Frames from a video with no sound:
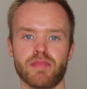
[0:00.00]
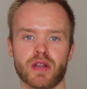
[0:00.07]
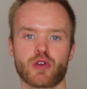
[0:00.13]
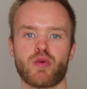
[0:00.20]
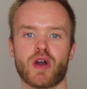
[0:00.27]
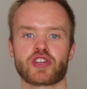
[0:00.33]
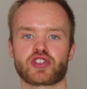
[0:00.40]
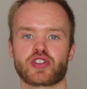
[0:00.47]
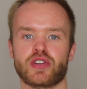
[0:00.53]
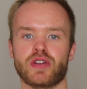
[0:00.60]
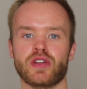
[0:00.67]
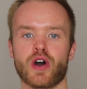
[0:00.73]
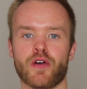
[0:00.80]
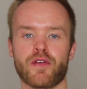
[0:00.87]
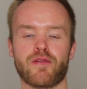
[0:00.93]
simple
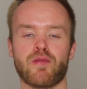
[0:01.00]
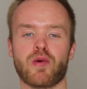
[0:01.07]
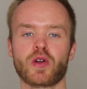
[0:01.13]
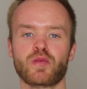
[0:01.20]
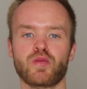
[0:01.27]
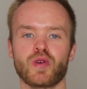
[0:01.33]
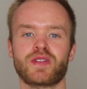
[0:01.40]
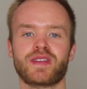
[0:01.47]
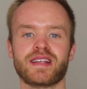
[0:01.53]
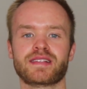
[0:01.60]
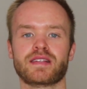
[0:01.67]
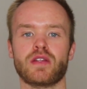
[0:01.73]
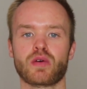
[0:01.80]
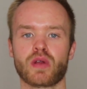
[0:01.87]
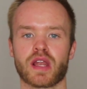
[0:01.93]
question of what would
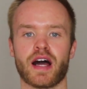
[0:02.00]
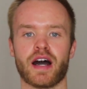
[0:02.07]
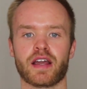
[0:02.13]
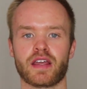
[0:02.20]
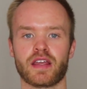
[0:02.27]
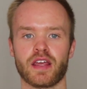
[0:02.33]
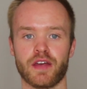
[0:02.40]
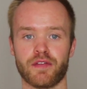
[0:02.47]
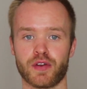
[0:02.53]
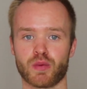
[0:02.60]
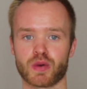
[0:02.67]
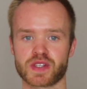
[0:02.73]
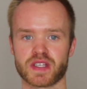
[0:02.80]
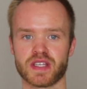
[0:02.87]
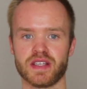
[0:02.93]
this look like if
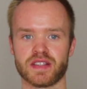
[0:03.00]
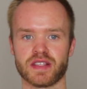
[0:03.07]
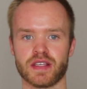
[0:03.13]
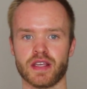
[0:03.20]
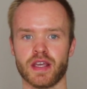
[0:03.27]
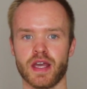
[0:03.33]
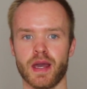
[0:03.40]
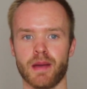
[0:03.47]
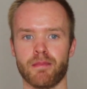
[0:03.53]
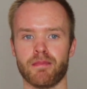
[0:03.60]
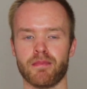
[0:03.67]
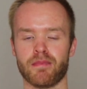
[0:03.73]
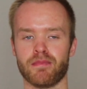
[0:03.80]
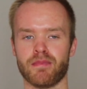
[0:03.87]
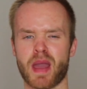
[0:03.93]
it was easy
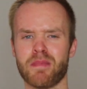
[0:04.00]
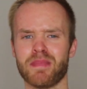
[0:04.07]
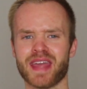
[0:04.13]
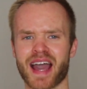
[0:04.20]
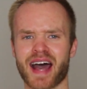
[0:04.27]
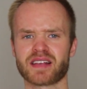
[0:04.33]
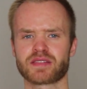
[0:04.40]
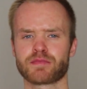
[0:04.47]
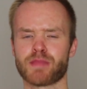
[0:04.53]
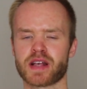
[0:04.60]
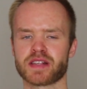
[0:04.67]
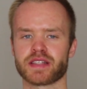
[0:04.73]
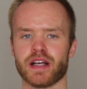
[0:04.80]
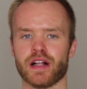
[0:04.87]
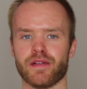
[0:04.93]
made me ask
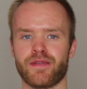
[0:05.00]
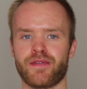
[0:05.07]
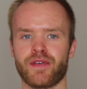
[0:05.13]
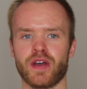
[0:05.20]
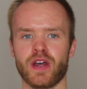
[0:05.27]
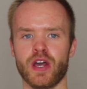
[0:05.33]
myself,